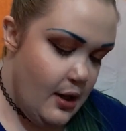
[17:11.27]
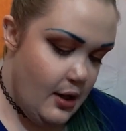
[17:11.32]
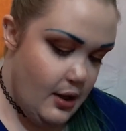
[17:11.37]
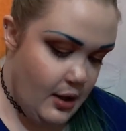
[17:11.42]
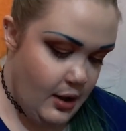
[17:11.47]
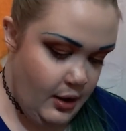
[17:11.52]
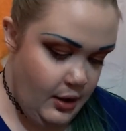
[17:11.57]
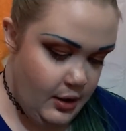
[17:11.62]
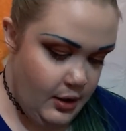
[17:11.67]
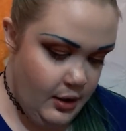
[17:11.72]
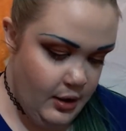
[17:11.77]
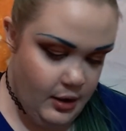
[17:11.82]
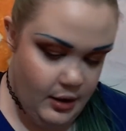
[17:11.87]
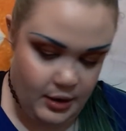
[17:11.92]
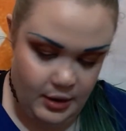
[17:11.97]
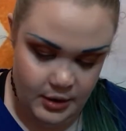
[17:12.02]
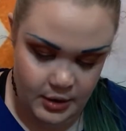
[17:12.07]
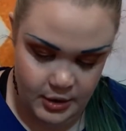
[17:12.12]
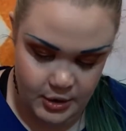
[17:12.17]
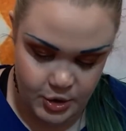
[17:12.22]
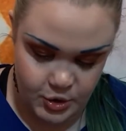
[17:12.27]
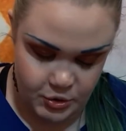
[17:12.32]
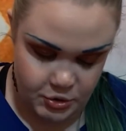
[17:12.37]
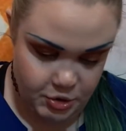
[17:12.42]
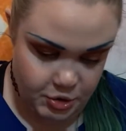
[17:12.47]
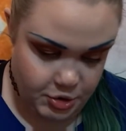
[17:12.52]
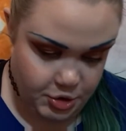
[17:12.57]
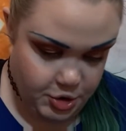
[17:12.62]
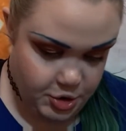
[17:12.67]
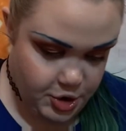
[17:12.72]
Uh, do
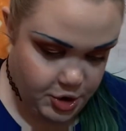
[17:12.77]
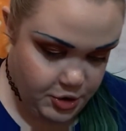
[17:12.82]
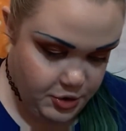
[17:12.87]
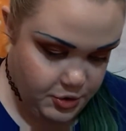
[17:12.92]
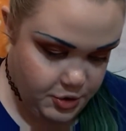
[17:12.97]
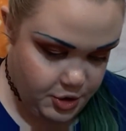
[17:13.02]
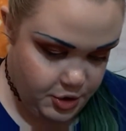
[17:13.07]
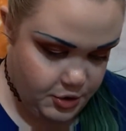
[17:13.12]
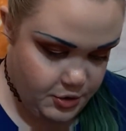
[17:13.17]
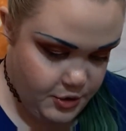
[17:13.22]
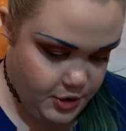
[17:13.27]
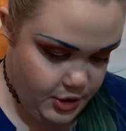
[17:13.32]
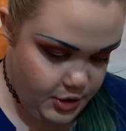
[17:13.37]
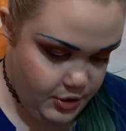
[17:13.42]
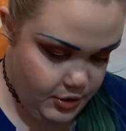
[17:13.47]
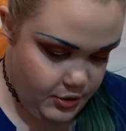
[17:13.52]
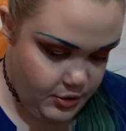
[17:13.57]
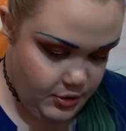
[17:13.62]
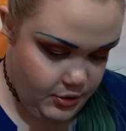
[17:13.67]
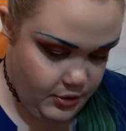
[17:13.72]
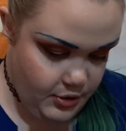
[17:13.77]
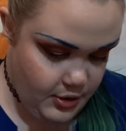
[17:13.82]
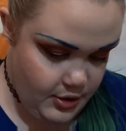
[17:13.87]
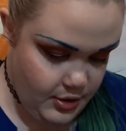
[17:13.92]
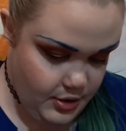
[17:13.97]
do do do do do.